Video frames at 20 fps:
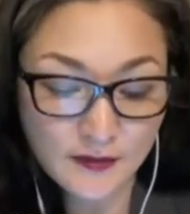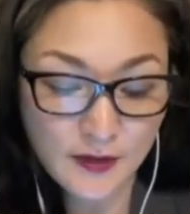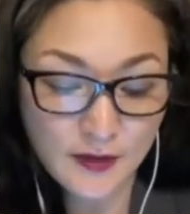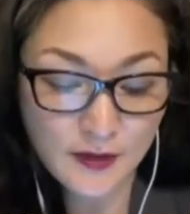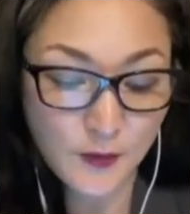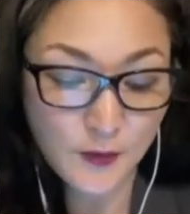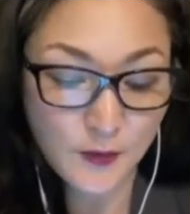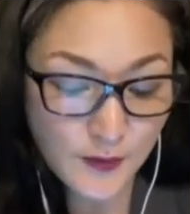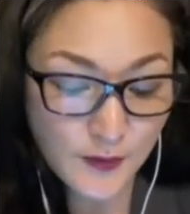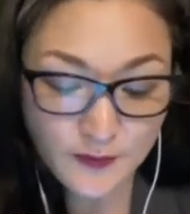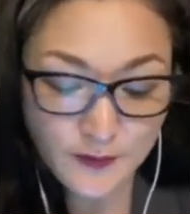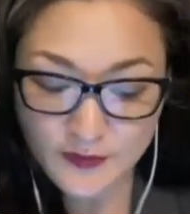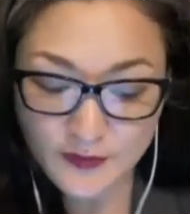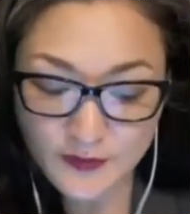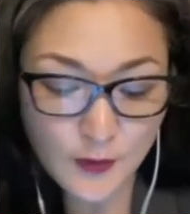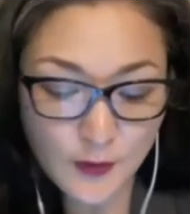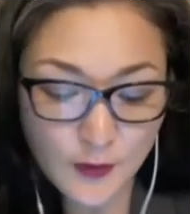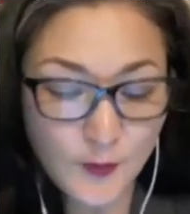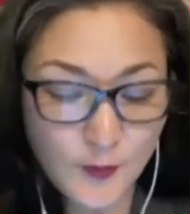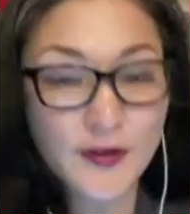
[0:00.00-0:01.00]

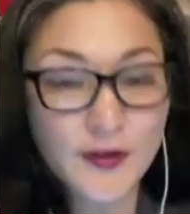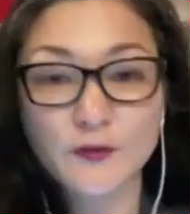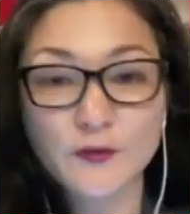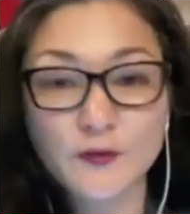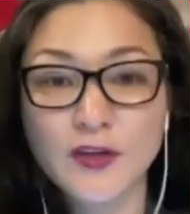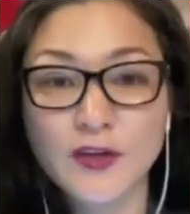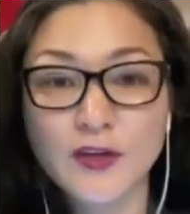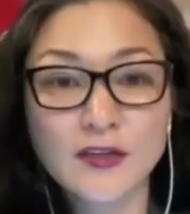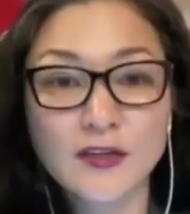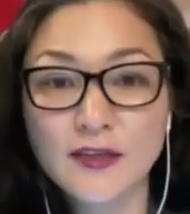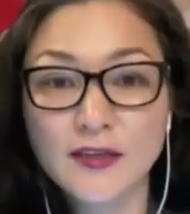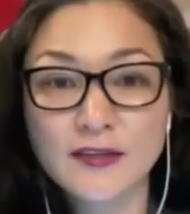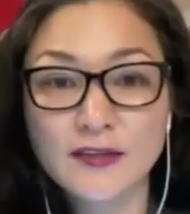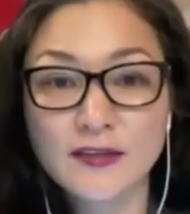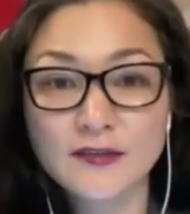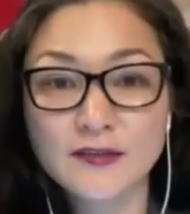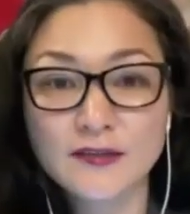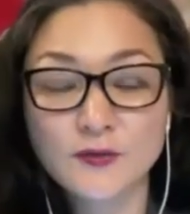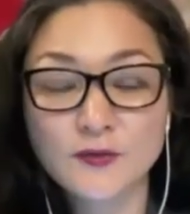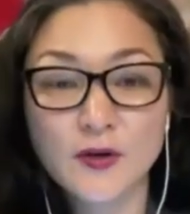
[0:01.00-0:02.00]
go in and read
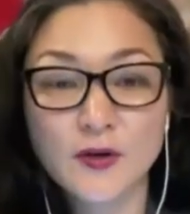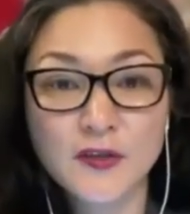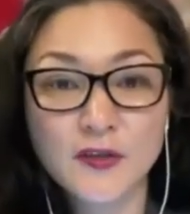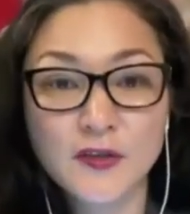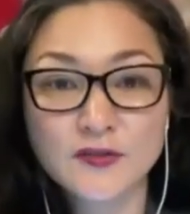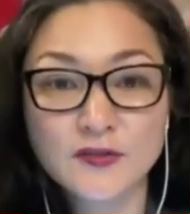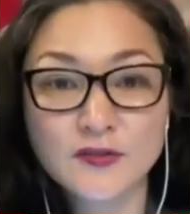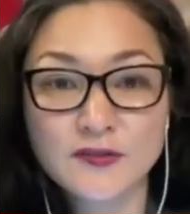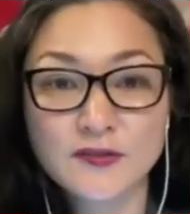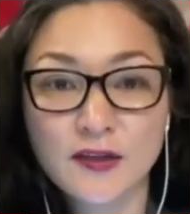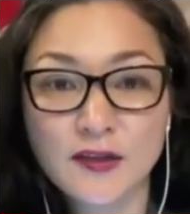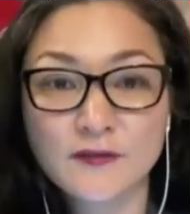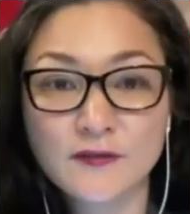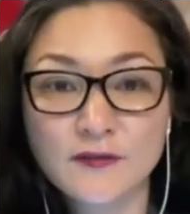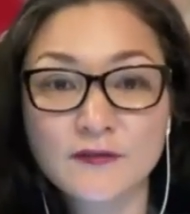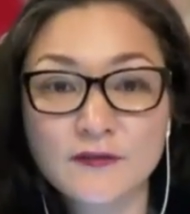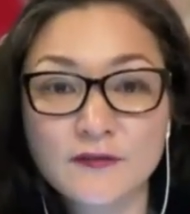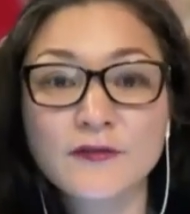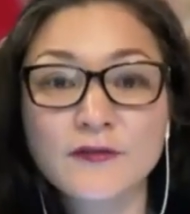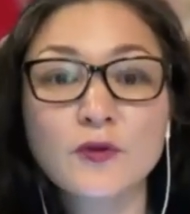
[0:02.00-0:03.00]
Elaine's story, because she's got a
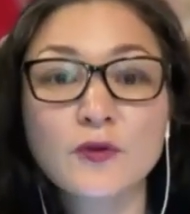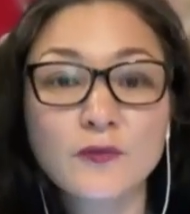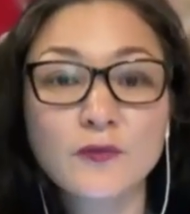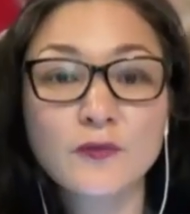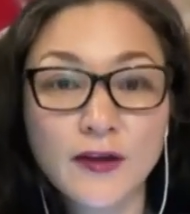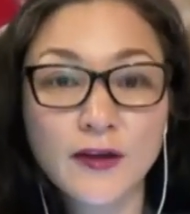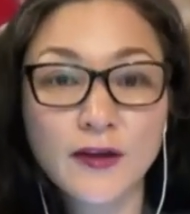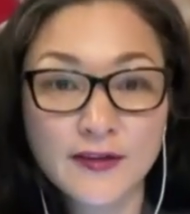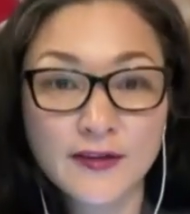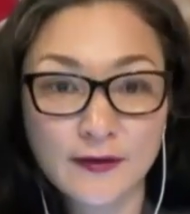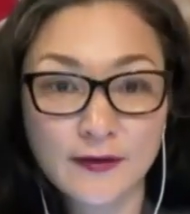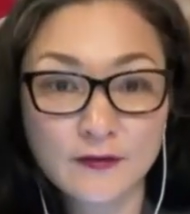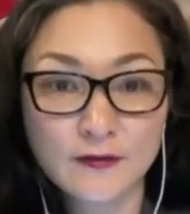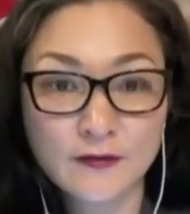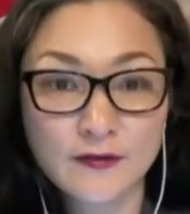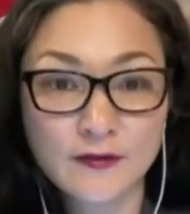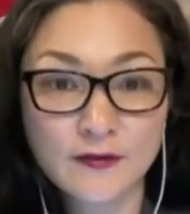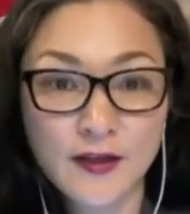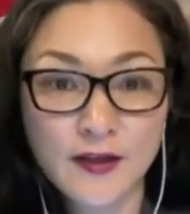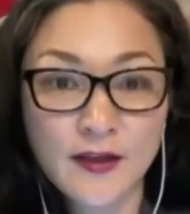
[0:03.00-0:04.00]
full
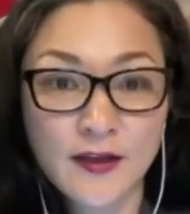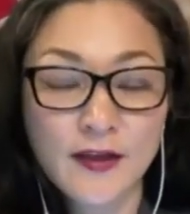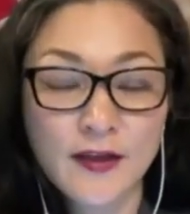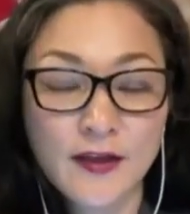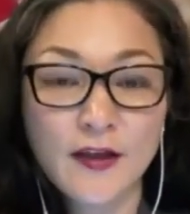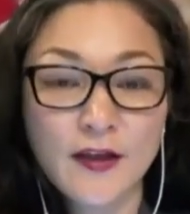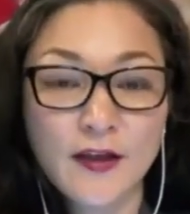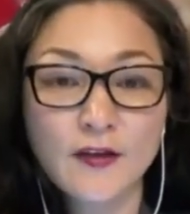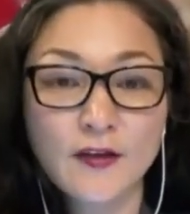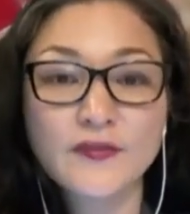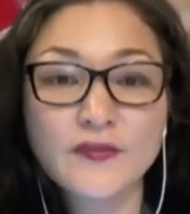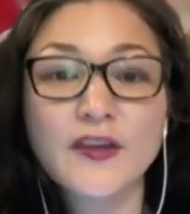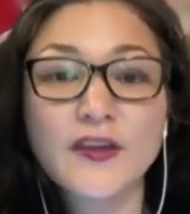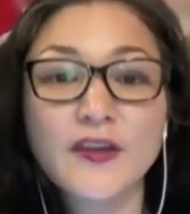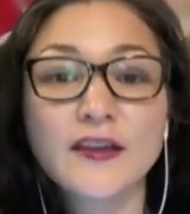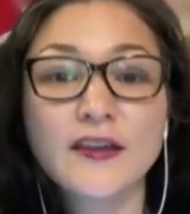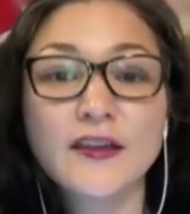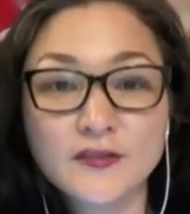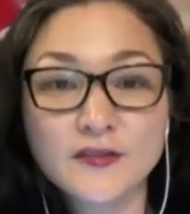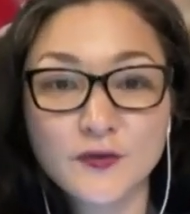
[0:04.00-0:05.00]
rundown of the
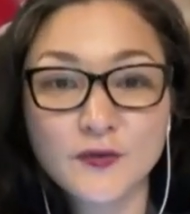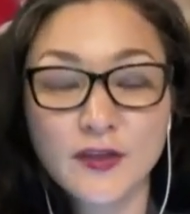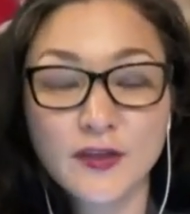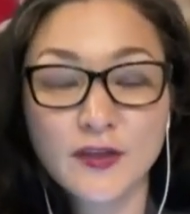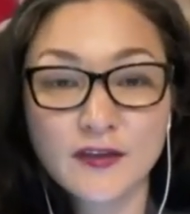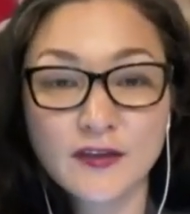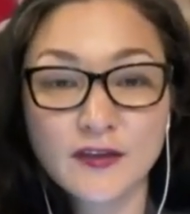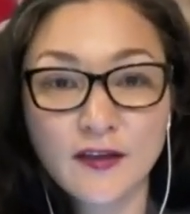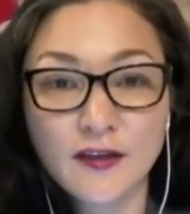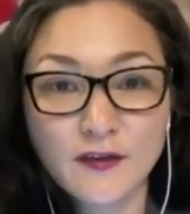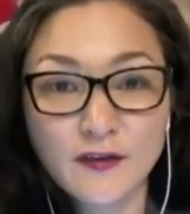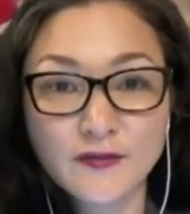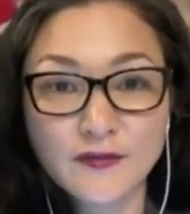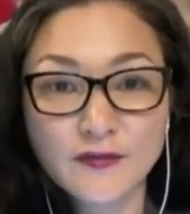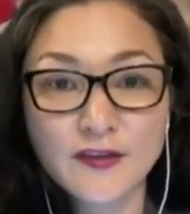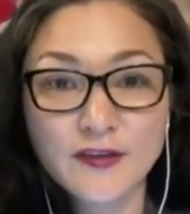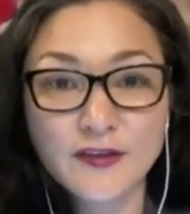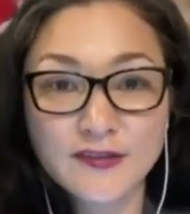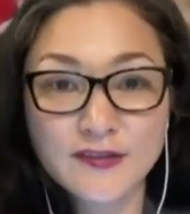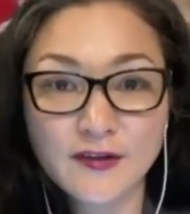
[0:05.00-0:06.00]
history of
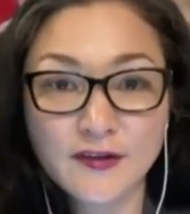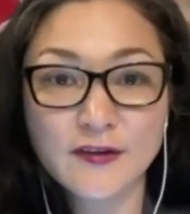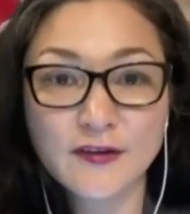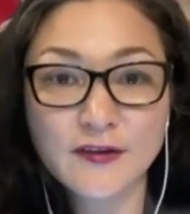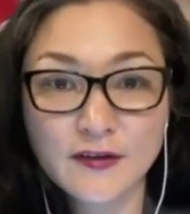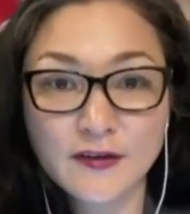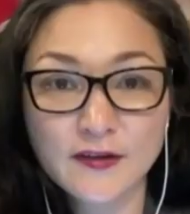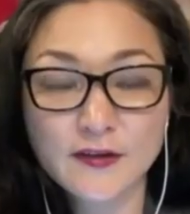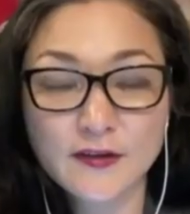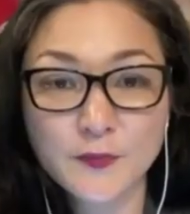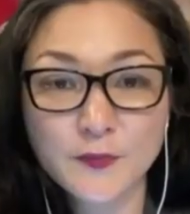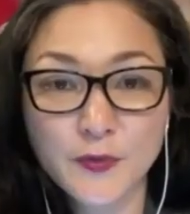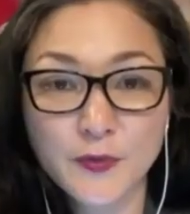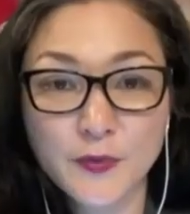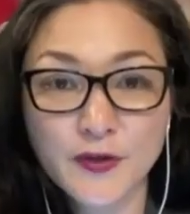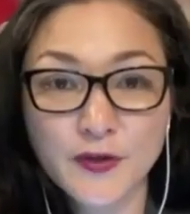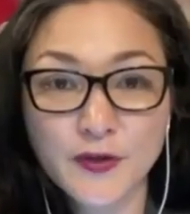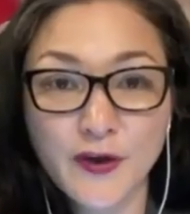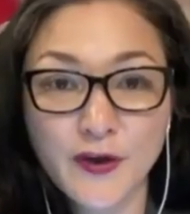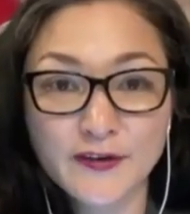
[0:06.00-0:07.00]
the center, and it's
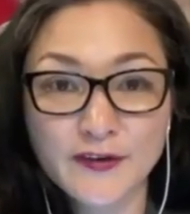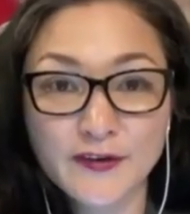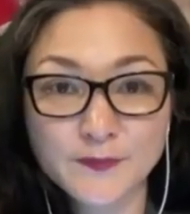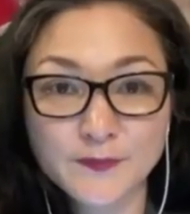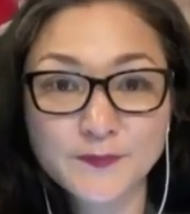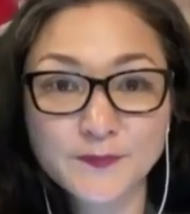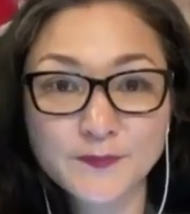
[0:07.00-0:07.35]
pretty great.